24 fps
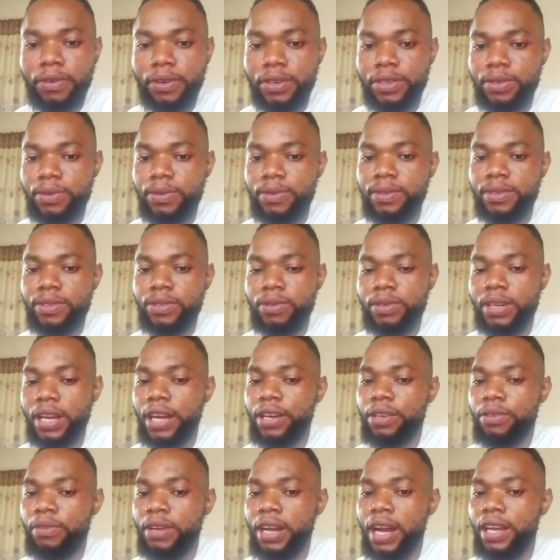for use so
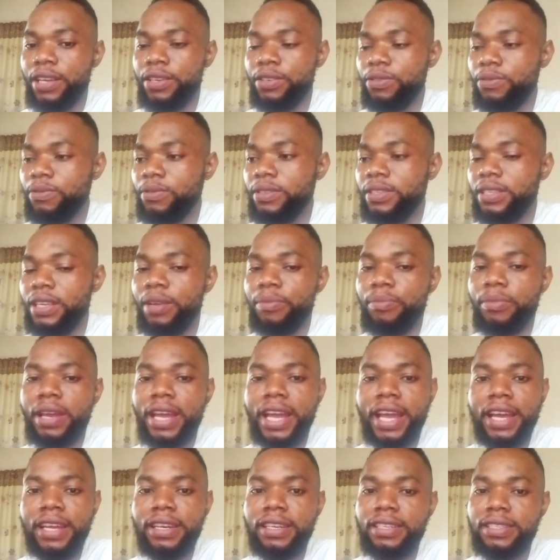that you can use them
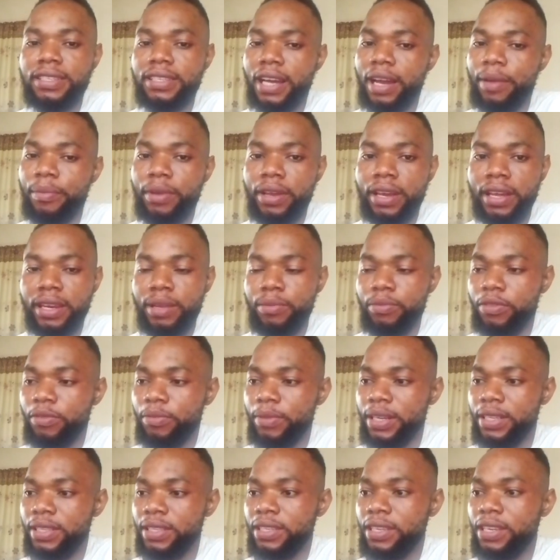anytime, any
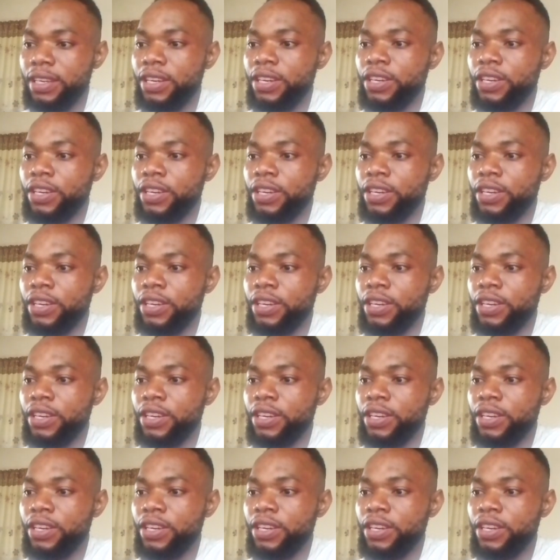moment.